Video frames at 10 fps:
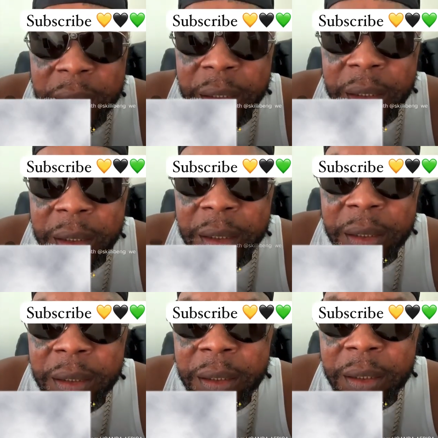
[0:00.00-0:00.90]

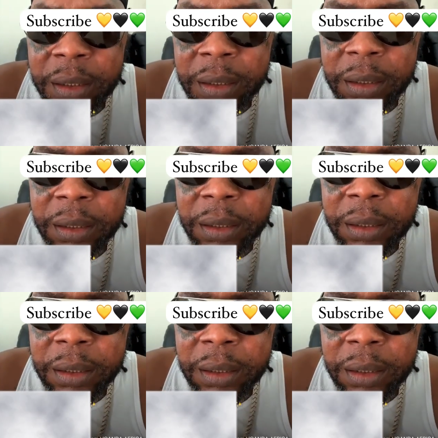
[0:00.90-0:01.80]
[no speech]